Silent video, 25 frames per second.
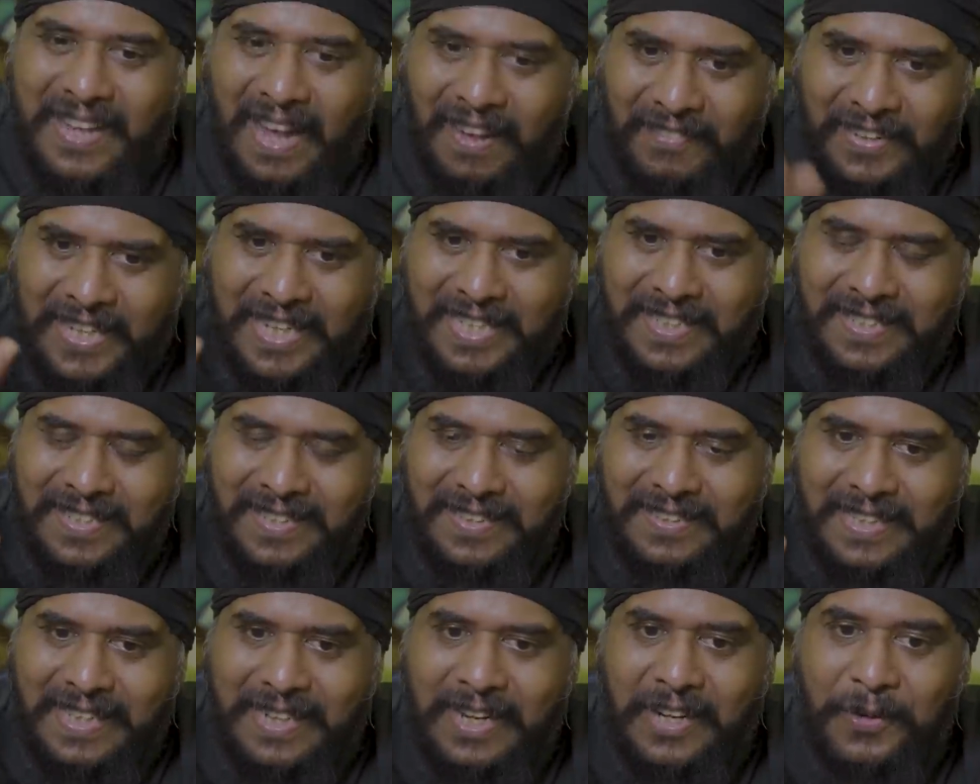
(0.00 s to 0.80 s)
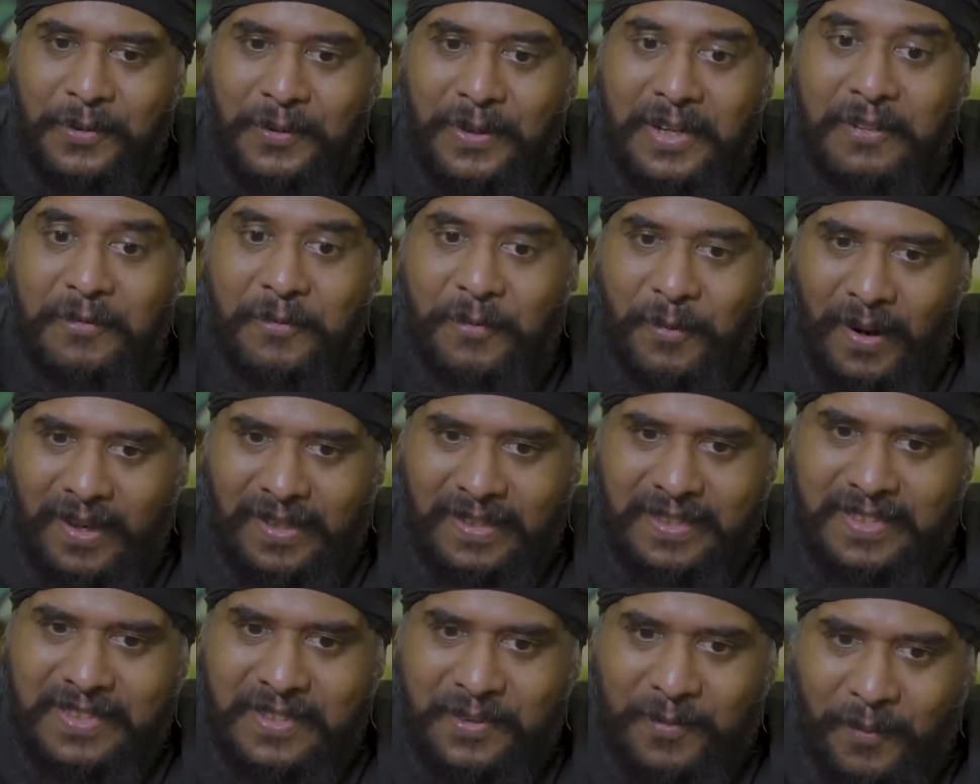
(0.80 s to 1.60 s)
Navigation is needed only
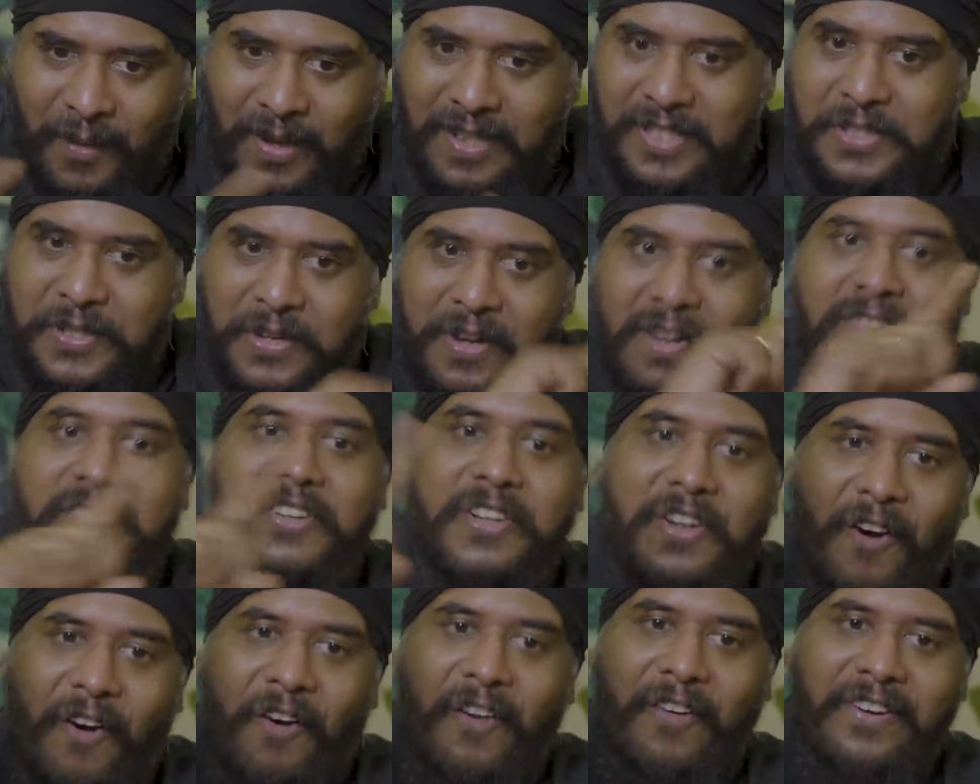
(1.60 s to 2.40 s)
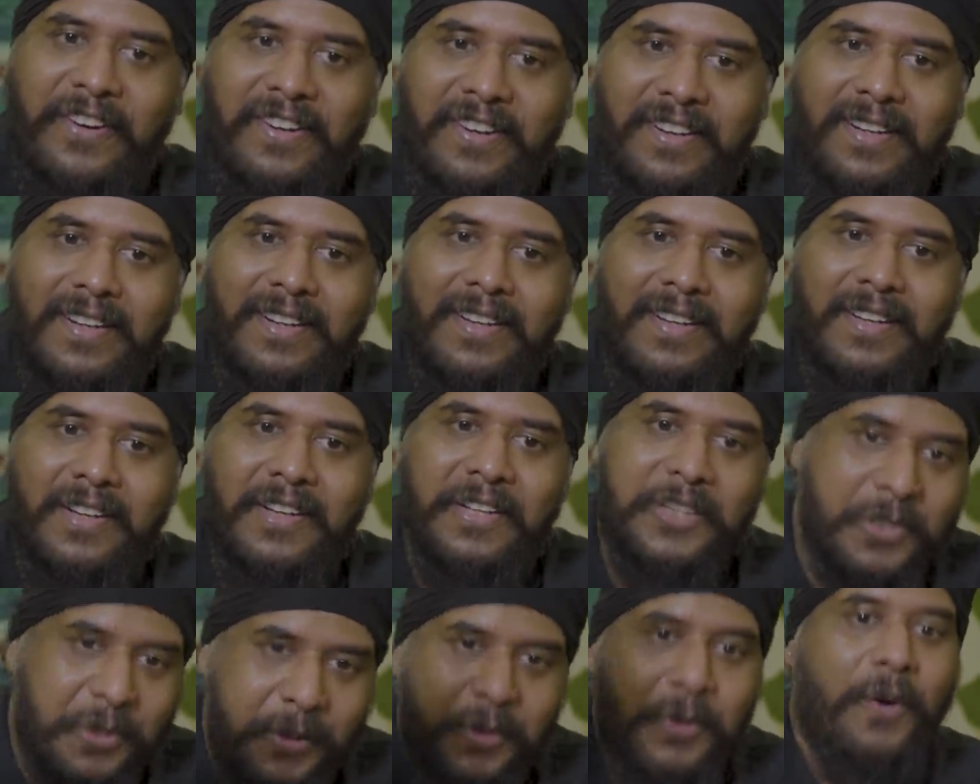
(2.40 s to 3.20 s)
once. Once you have gone,
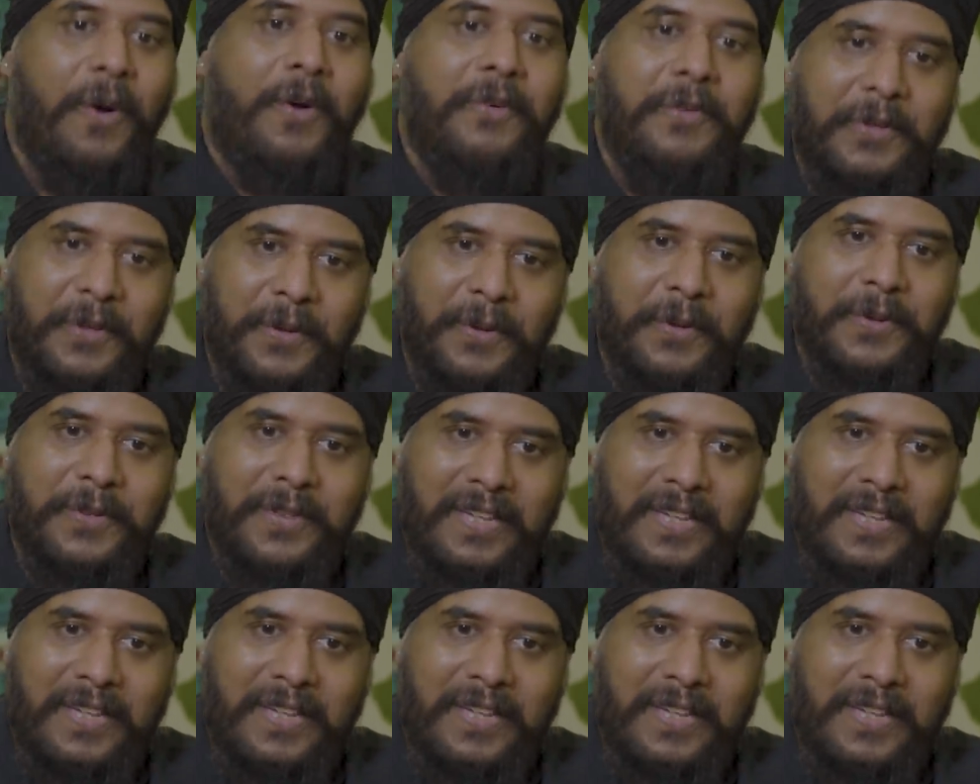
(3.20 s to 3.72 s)
you know how to go